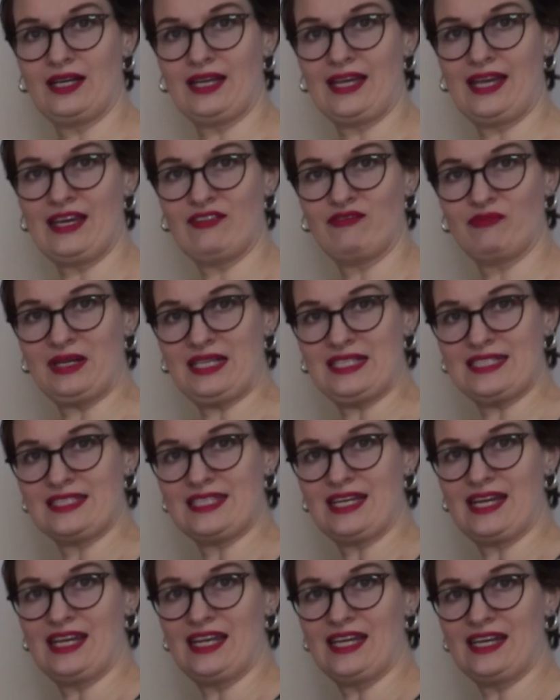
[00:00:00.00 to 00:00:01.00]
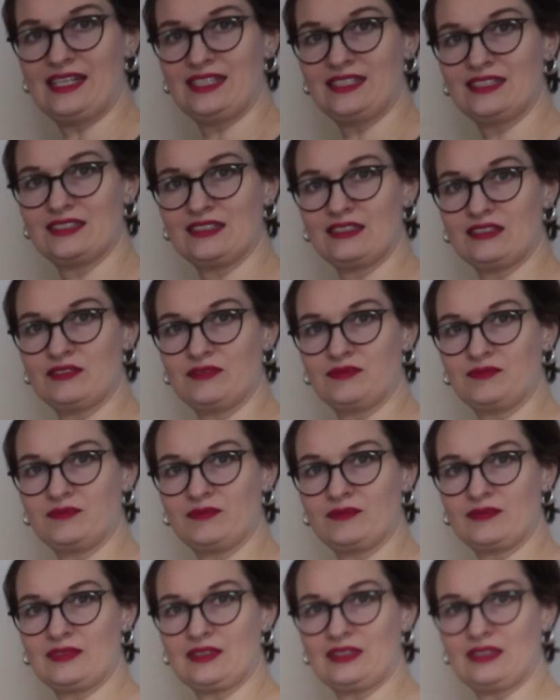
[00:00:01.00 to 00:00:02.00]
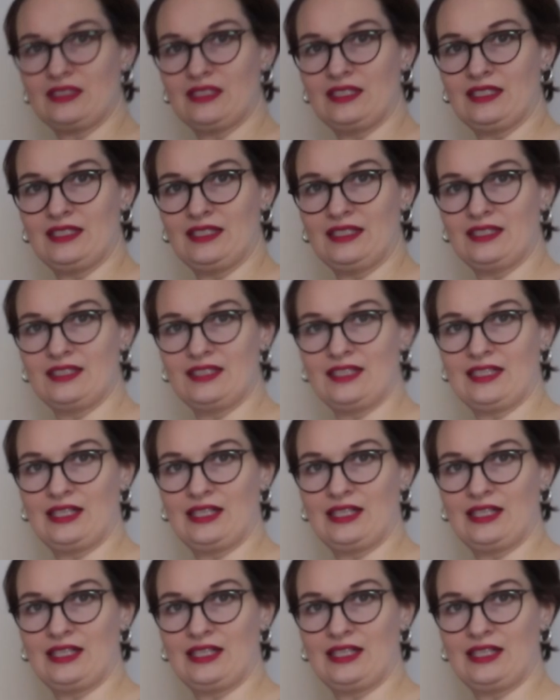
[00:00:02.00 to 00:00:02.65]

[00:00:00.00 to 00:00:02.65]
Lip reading: I have my style lines and